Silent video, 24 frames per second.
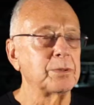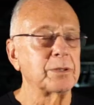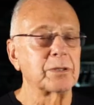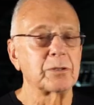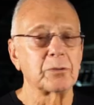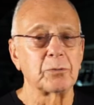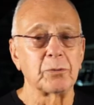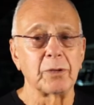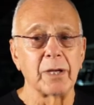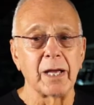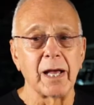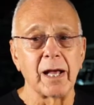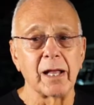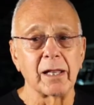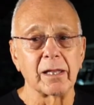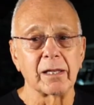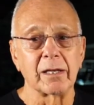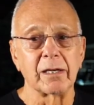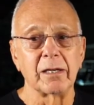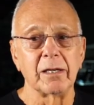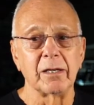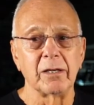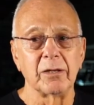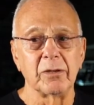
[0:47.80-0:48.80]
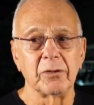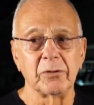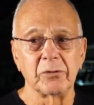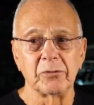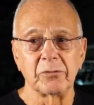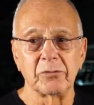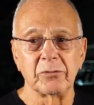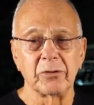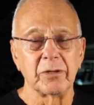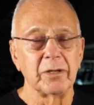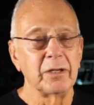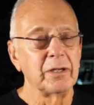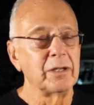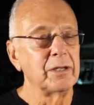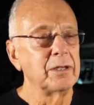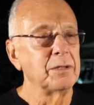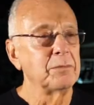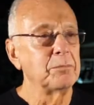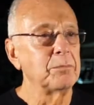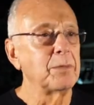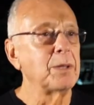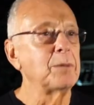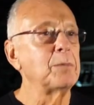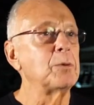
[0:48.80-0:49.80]
But the reality is
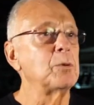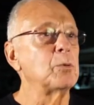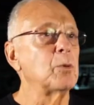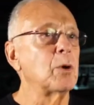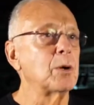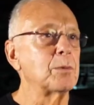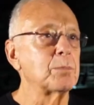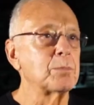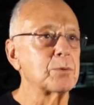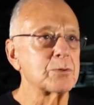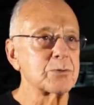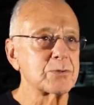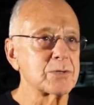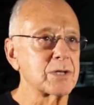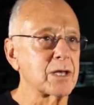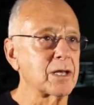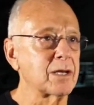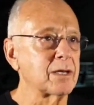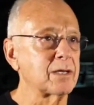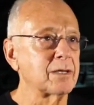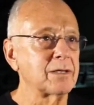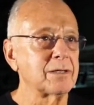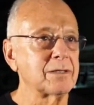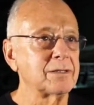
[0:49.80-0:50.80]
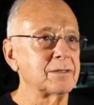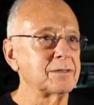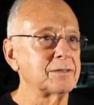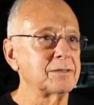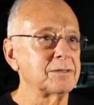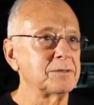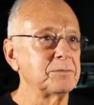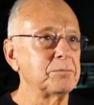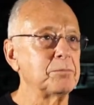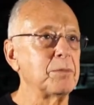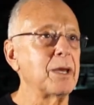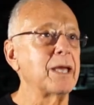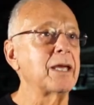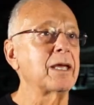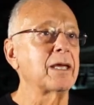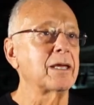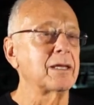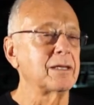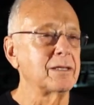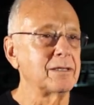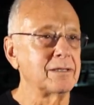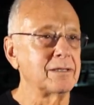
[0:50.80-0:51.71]
maybe 1% make it.